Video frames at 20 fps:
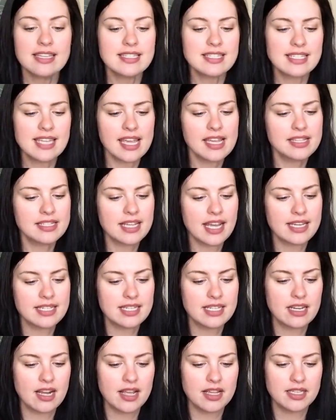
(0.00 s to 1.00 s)
these skeins, I
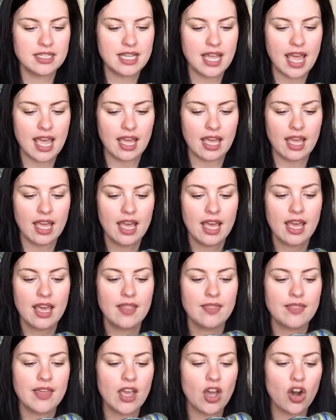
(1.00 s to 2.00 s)
did not say,
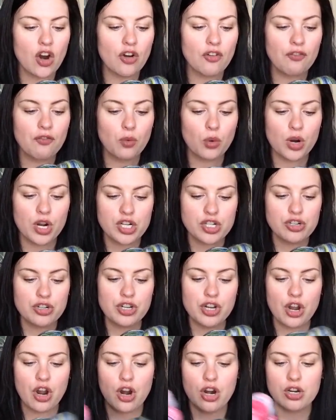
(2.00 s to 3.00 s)
they are
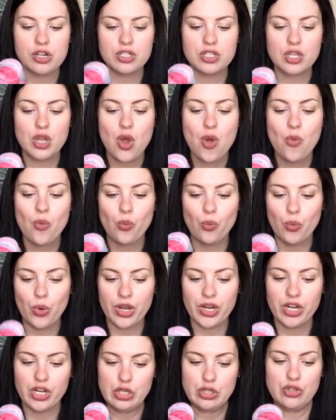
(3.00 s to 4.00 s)
400 yards,
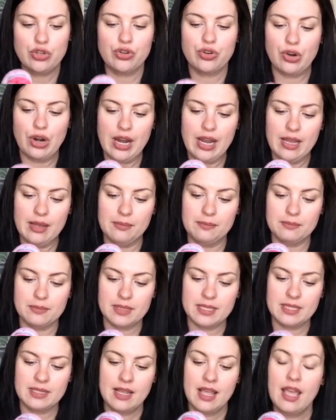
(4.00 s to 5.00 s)
100
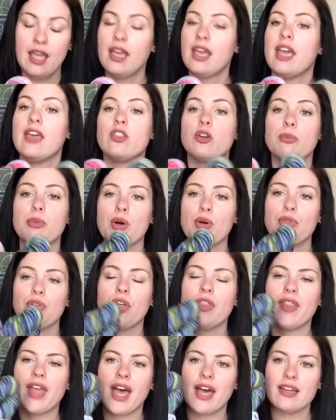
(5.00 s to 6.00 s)
grams and they're both
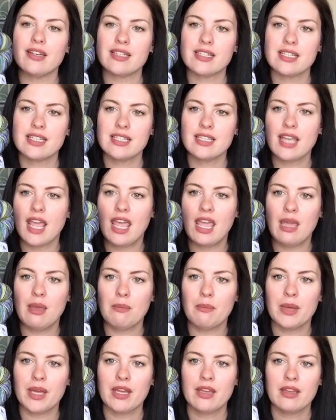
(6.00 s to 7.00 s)
on that
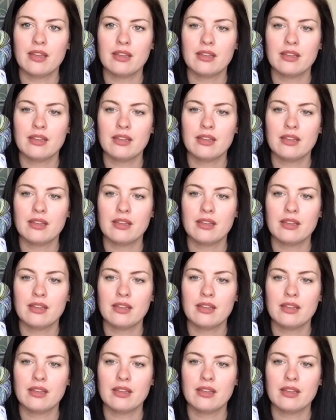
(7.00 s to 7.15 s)
same,